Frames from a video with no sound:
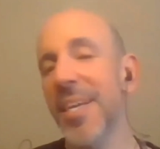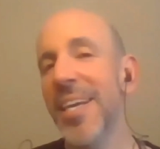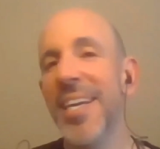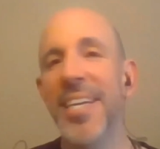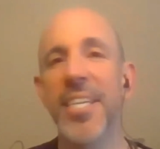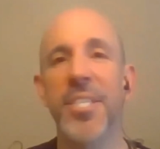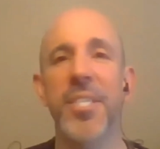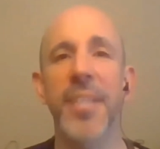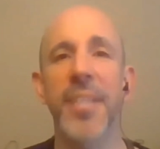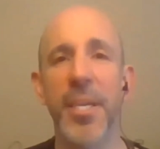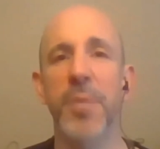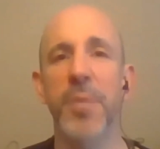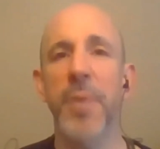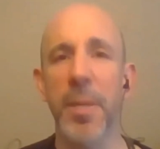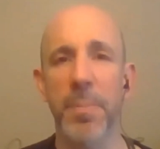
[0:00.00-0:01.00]
He's just not the
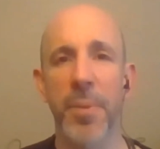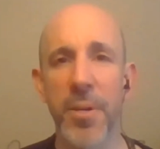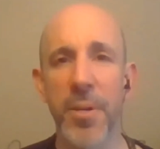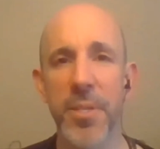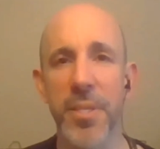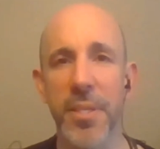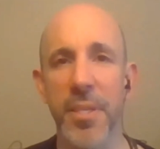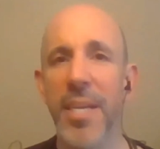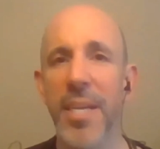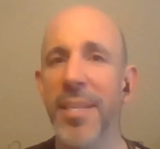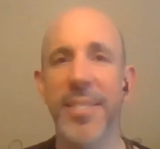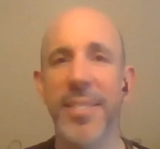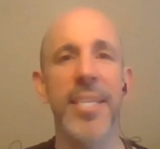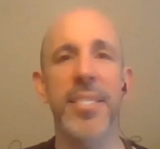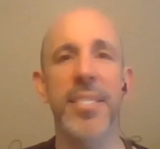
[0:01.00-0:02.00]
right person.
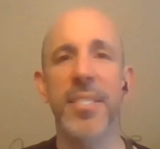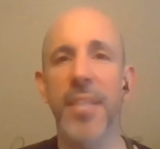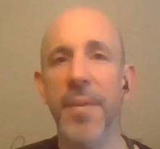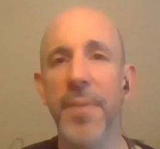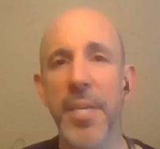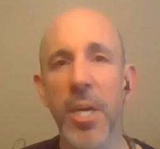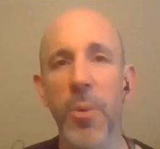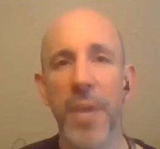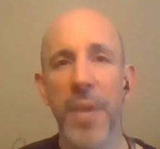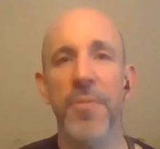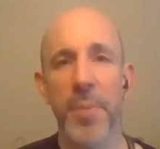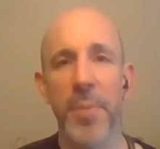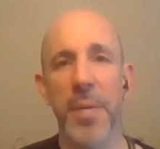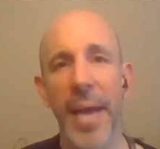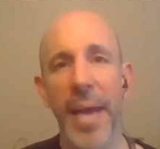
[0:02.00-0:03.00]
That takes nothing away from
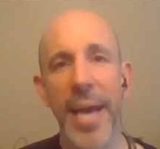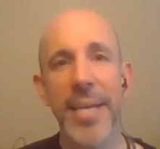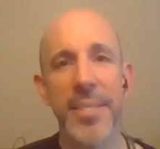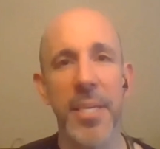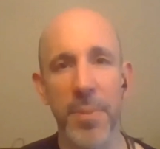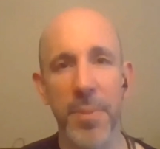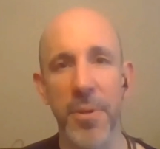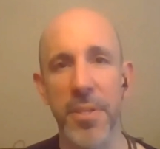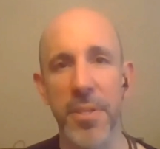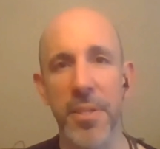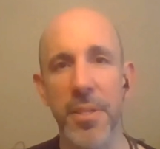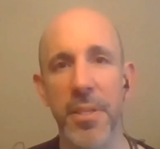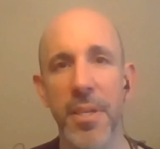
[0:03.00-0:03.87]
him as a person.